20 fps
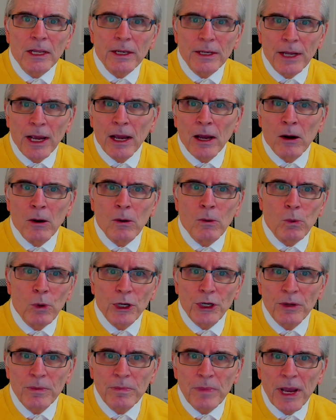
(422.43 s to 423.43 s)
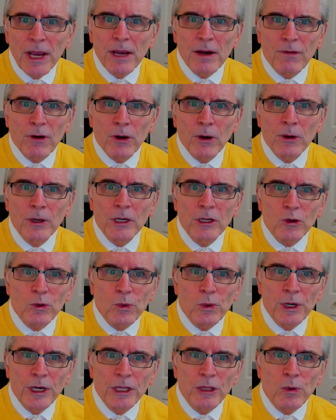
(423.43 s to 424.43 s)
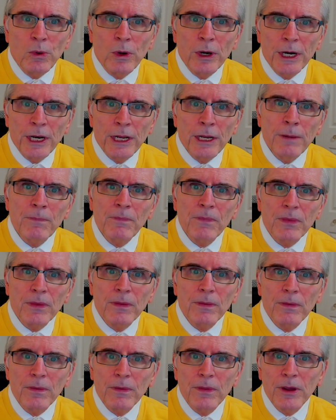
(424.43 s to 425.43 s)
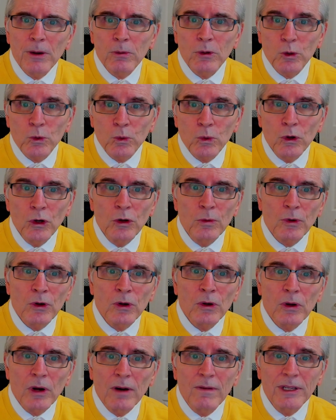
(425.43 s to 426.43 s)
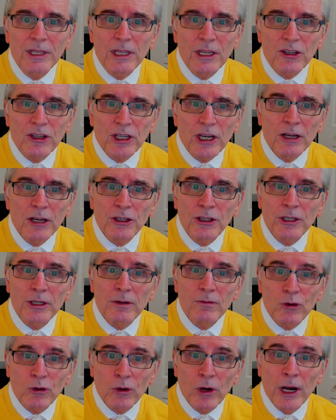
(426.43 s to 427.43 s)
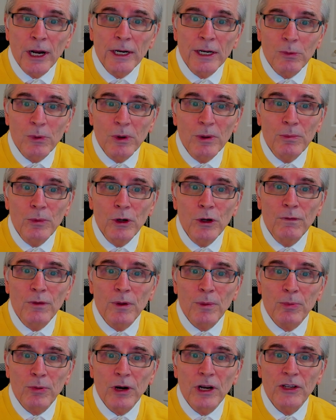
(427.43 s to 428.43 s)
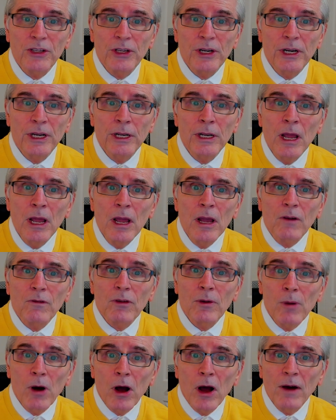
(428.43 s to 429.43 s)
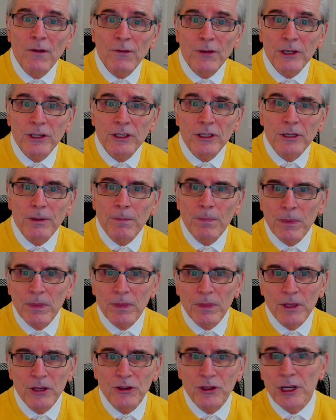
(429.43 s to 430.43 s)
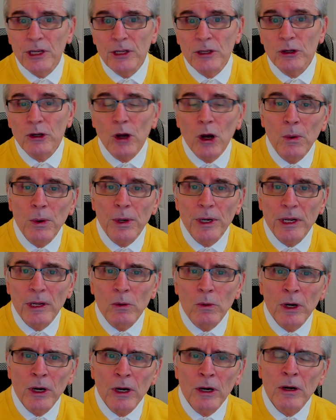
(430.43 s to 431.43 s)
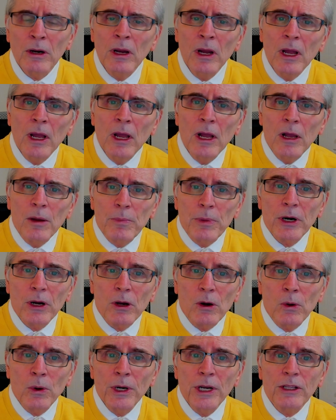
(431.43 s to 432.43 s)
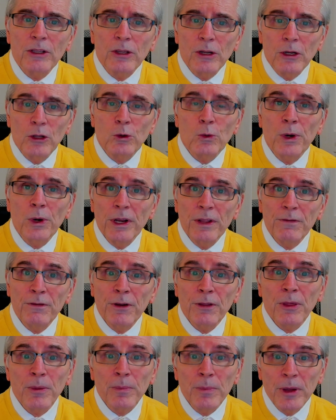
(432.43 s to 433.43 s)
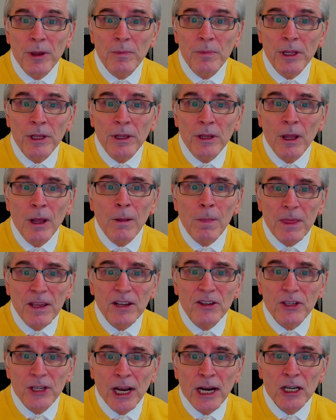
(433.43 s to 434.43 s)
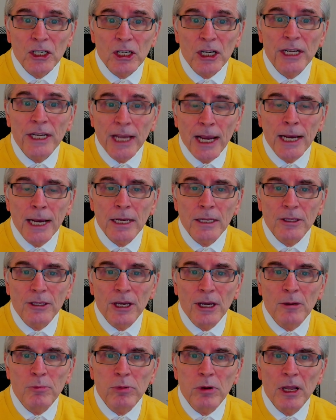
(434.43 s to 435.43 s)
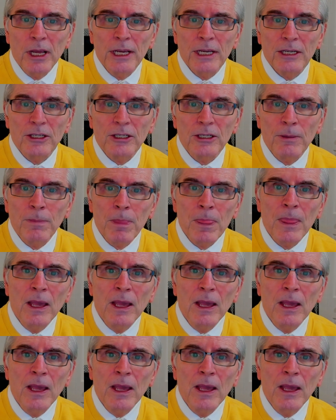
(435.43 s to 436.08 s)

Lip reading: Now, what you may have heard in 2020, there was rumor of a discussion of trying to remove the president from office. This didn't go anywhere, but according to the 25th Amendment, this actually can take place.